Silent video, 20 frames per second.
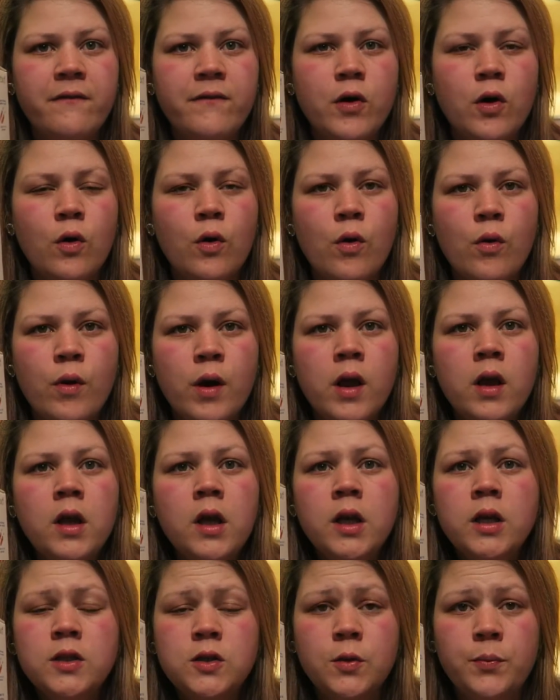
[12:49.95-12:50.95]
phone
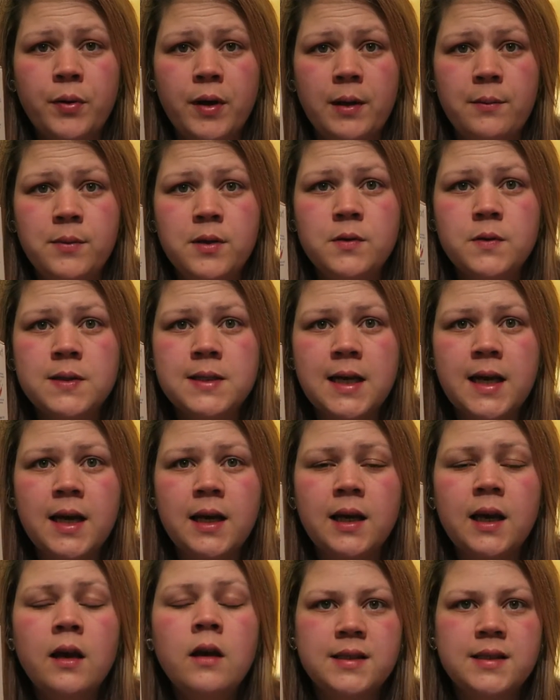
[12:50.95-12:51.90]
to play music.